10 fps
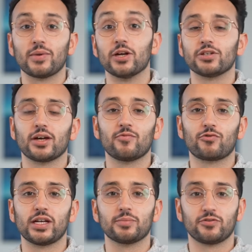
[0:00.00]
my own time
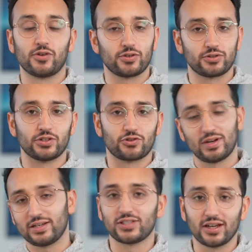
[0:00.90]
freed up to focus on the
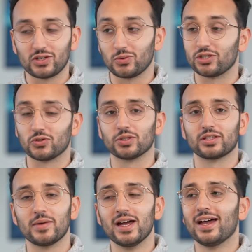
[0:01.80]
creative side, which is
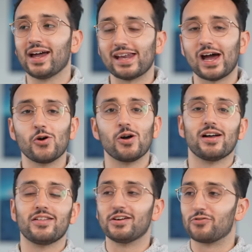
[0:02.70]
awesome. And now
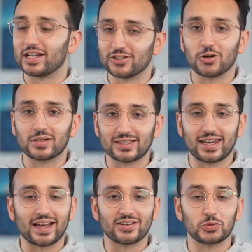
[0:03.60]
the running joke is
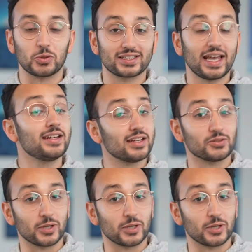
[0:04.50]
that Angus works 8 days a